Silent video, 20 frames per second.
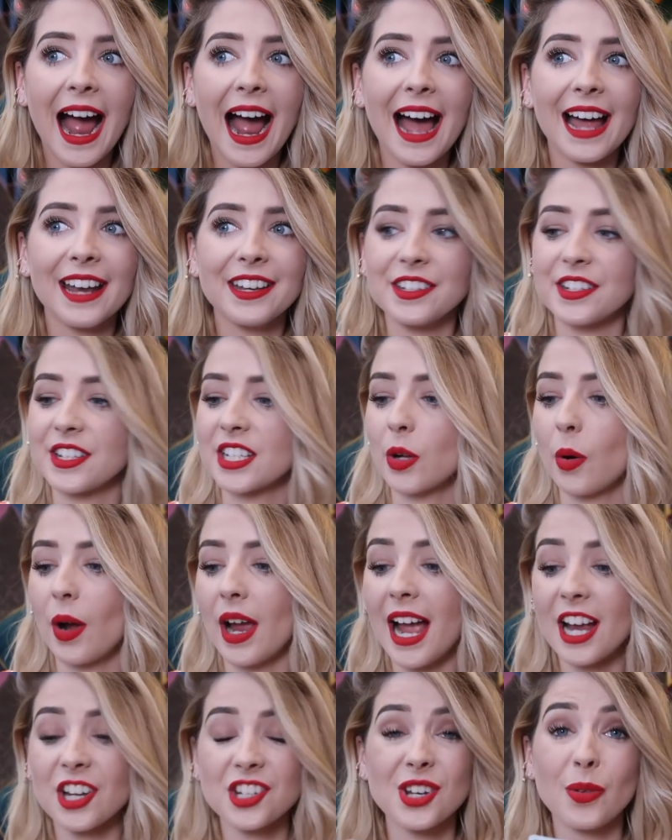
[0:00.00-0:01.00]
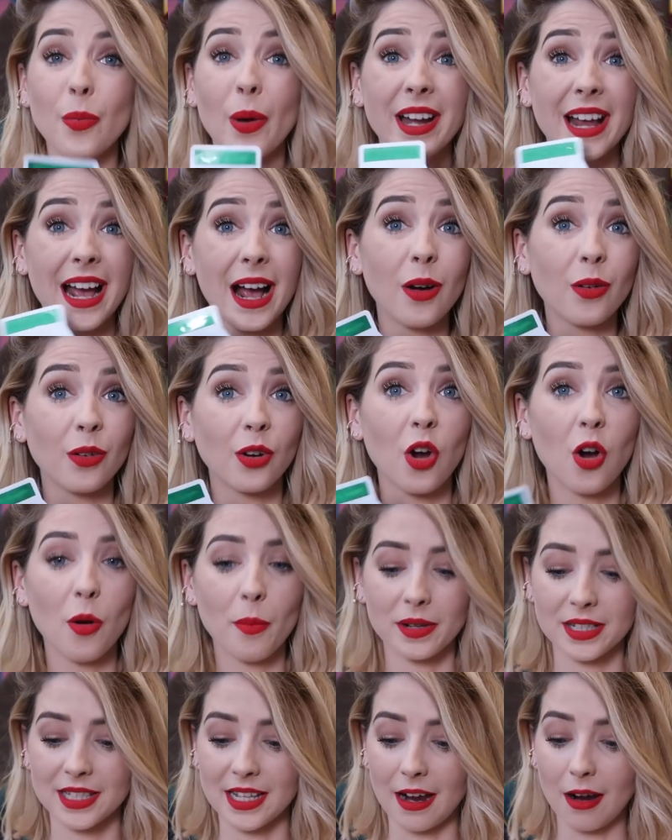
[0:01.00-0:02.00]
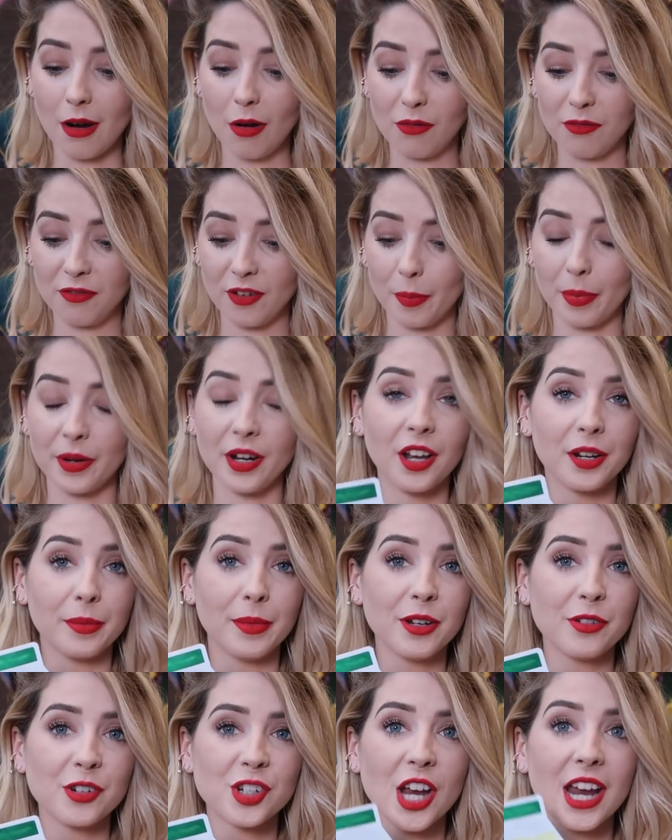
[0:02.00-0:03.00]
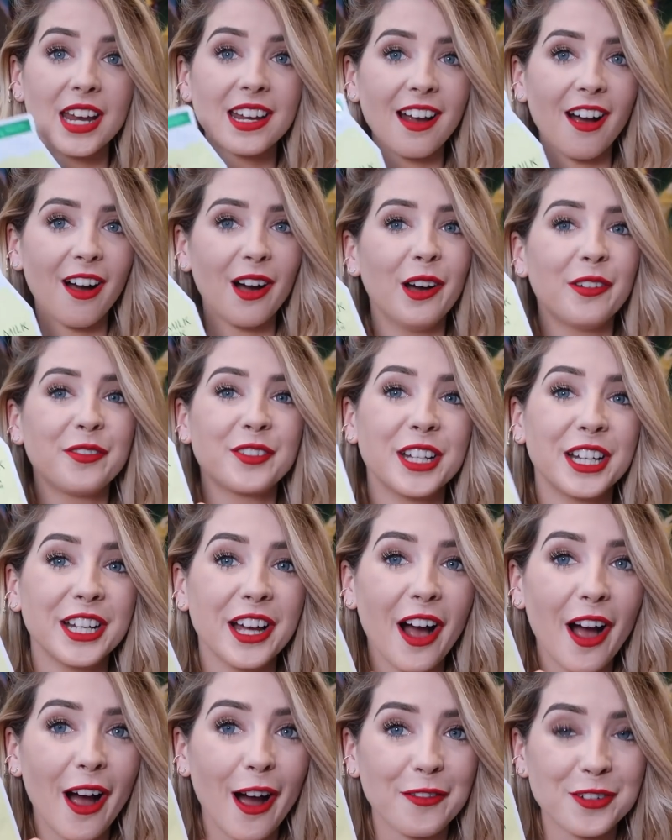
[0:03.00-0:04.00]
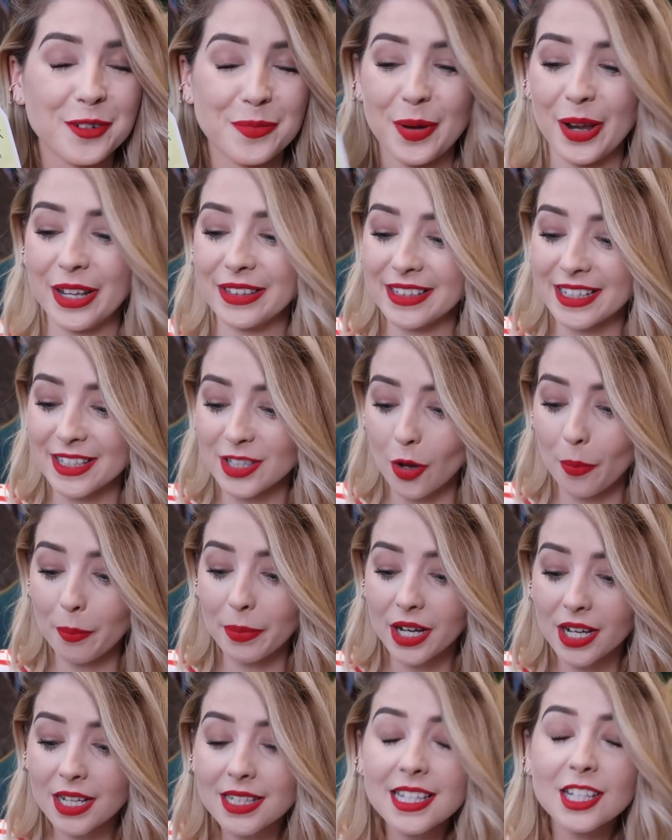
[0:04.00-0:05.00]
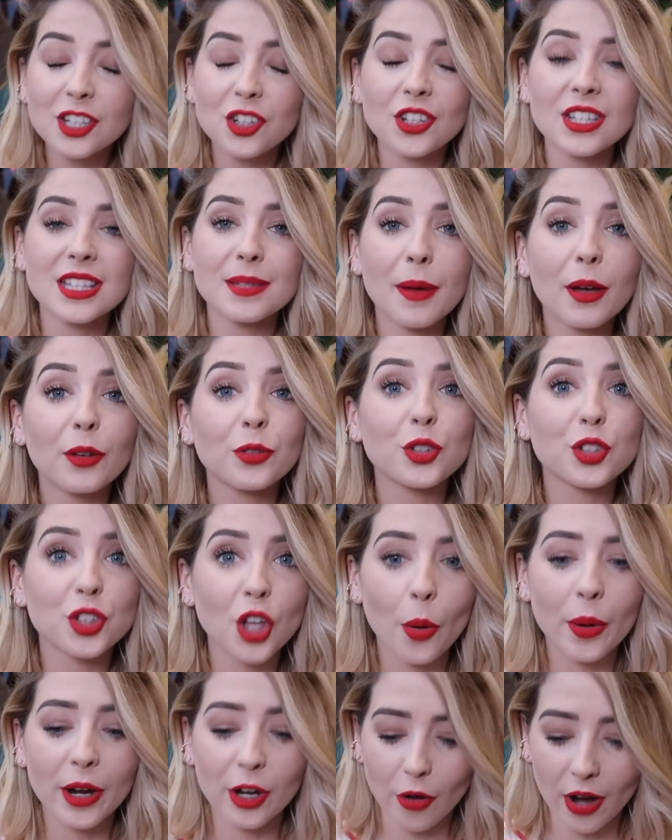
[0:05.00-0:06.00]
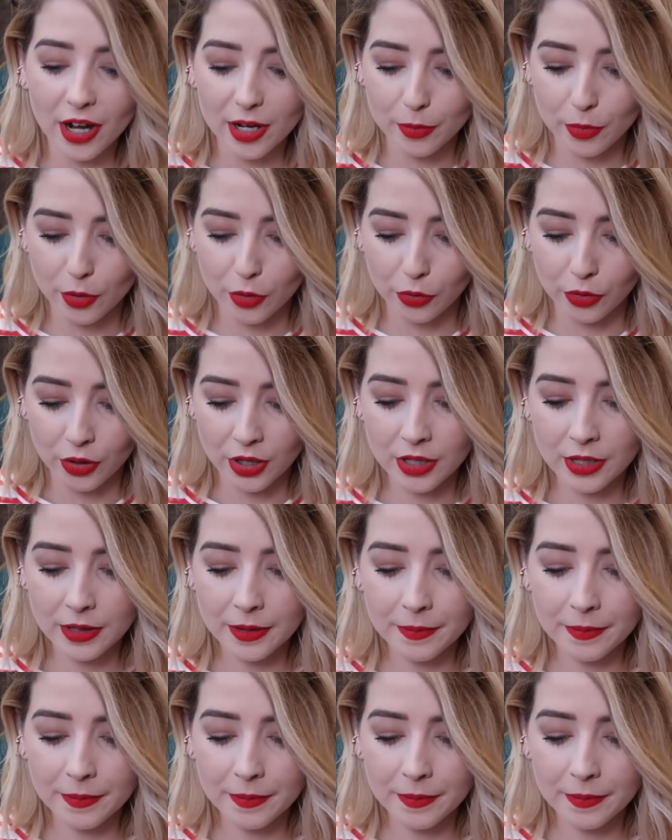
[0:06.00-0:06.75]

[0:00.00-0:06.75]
And so I actually went out and got myself a banana milkshake after putting this on, because it just smelled so incredible.